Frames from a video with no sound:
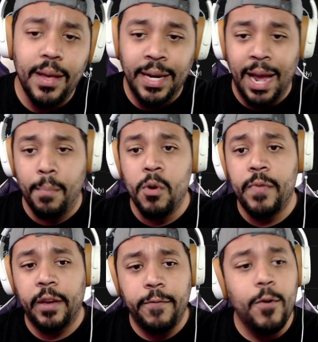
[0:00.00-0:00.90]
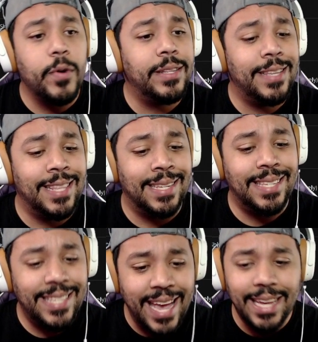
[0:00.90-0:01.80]
Now moving forward to the
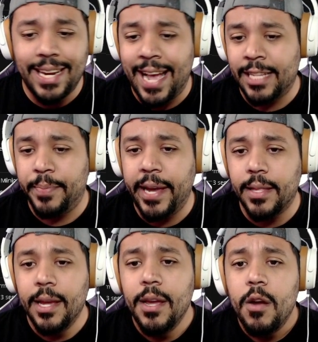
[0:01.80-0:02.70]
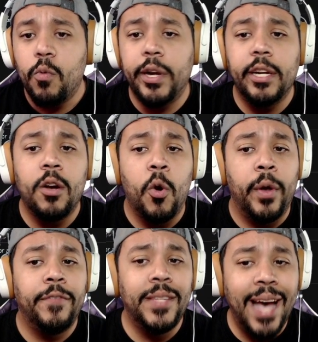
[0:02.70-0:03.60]
second aspect, we're going to go
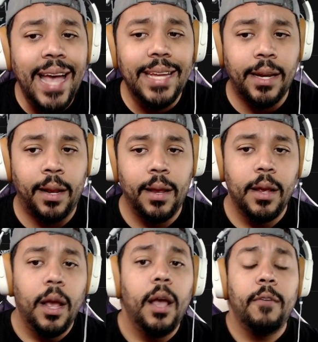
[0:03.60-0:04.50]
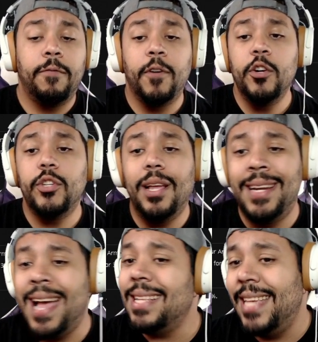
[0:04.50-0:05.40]
with Titan. First,
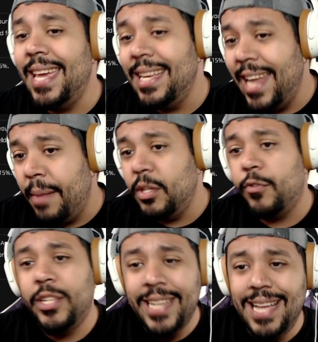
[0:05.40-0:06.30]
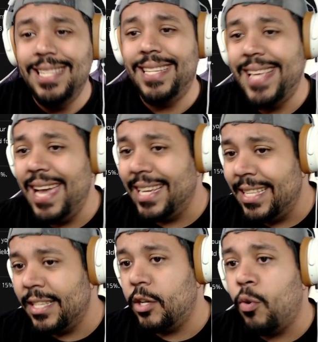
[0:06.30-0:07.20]
not taking damage for 10
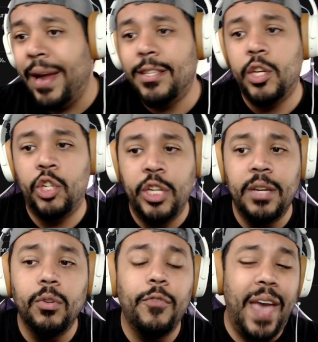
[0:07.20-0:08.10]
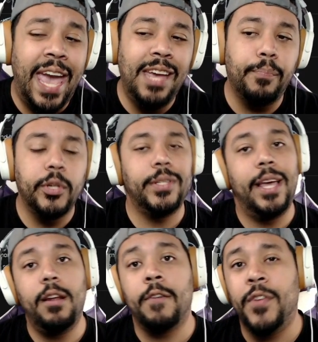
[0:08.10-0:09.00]
seconds grants a shield of
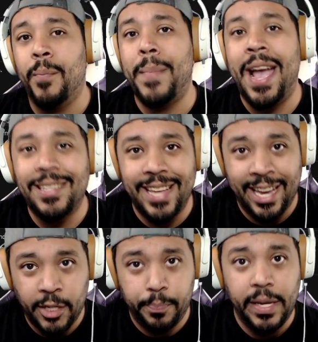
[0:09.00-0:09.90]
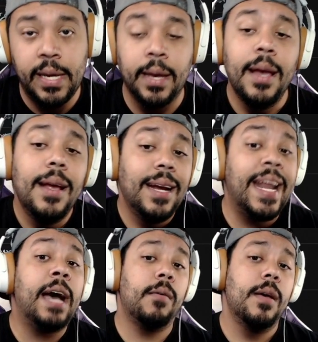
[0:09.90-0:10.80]
8% of your max HP.
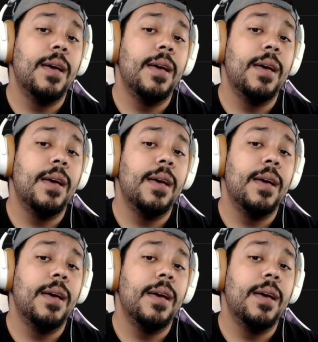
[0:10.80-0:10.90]
Now,